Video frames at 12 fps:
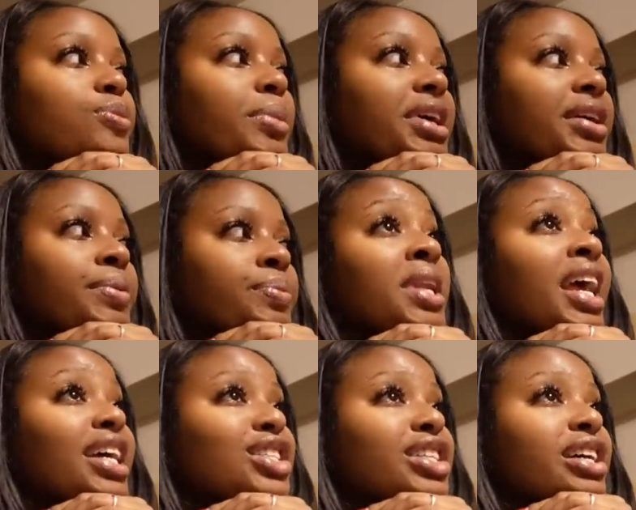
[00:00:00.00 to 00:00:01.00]
But
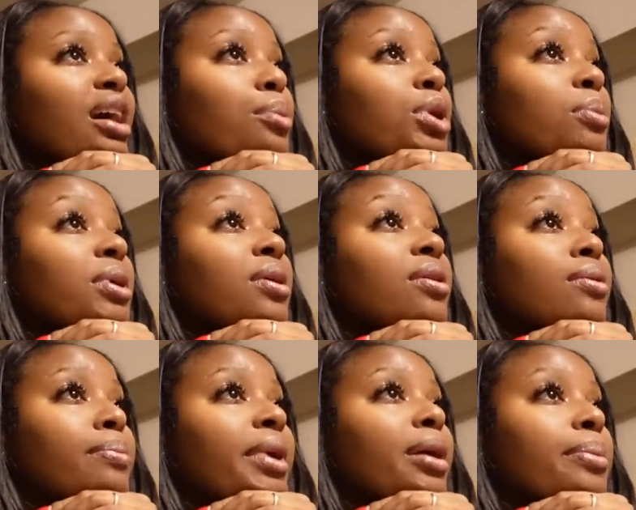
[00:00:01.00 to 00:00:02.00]
next year, I'm going to be
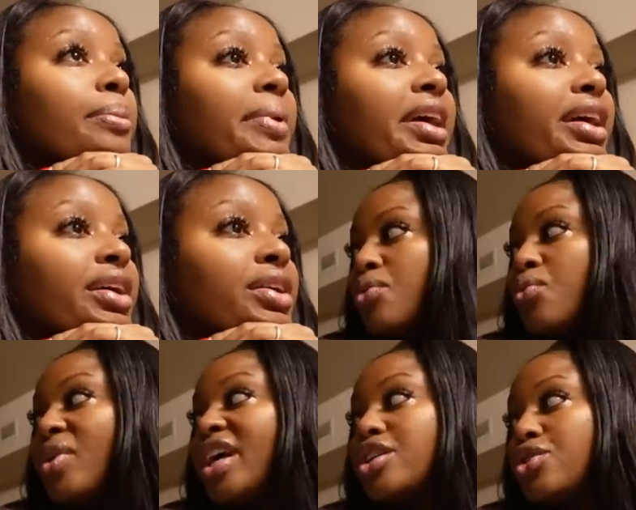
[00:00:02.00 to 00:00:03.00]
better prepared. Yeah.
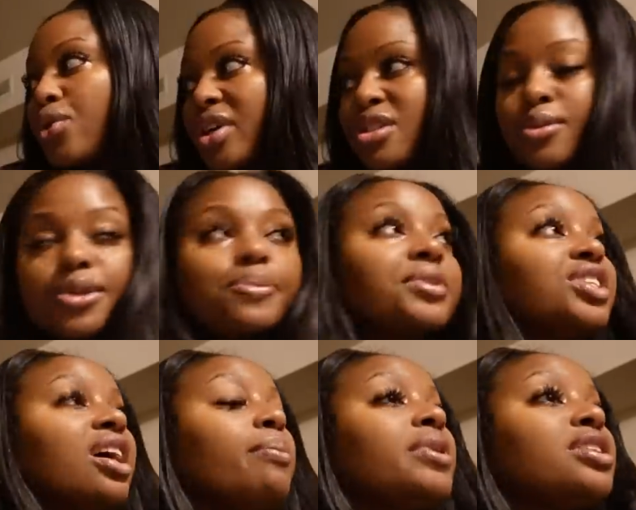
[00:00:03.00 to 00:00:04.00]
We could do Christmas
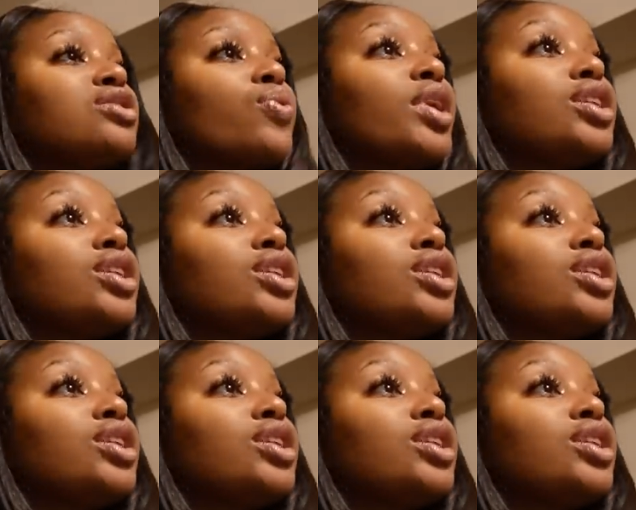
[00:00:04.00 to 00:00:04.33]
pajamas.